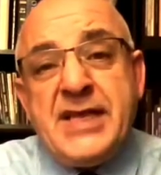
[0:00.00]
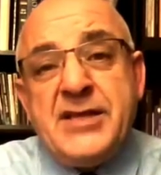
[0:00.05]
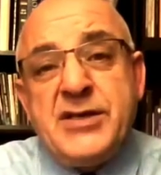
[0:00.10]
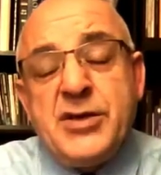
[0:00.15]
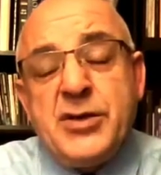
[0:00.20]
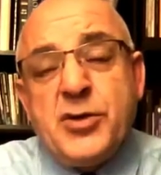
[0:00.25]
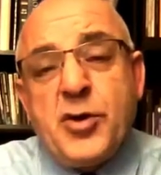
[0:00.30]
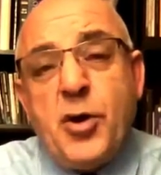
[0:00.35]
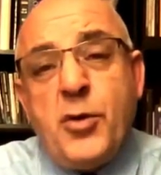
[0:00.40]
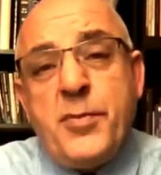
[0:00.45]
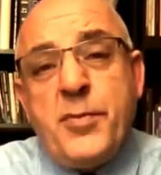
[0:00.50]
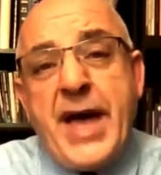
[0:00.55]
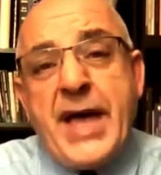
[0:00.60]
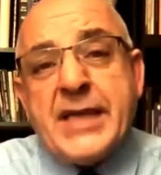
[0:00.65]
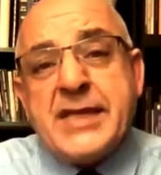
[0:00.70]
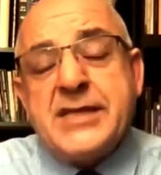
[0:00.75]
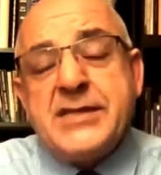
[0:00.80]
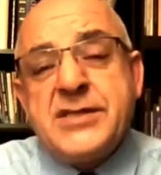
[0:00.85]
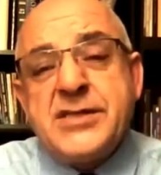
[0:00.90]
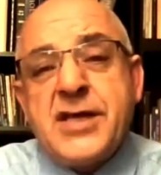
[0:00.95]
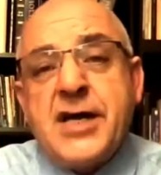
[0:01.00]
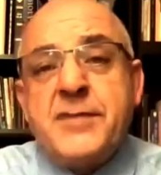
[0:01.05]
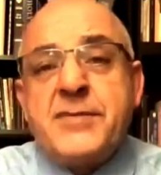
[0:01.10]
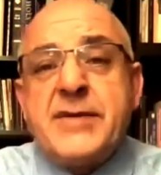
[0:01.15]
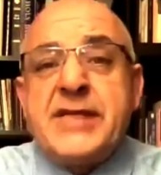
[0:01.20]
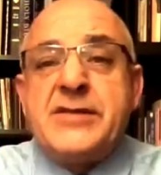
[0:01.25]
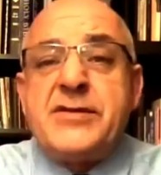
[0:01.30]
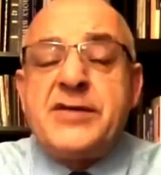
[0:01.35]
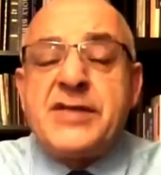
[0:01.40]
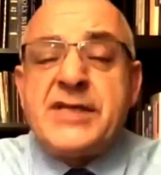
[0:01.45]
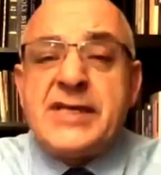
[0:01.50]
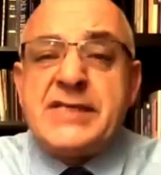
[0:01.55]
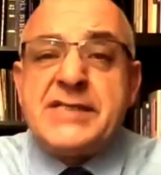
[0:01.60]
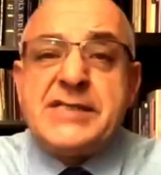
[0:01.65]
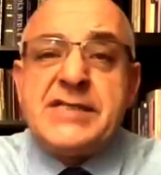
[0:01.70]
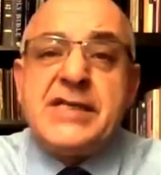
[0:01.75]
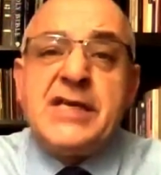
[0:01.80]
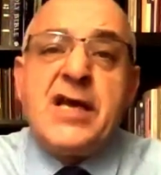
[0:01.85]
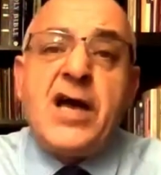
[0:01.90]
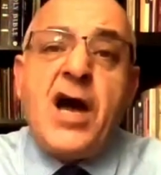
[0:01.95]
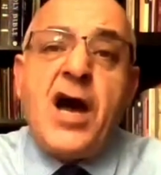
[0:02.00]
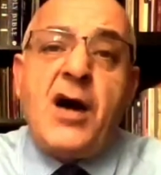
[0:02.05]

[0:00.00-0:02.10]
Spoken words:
you go back in time and you can see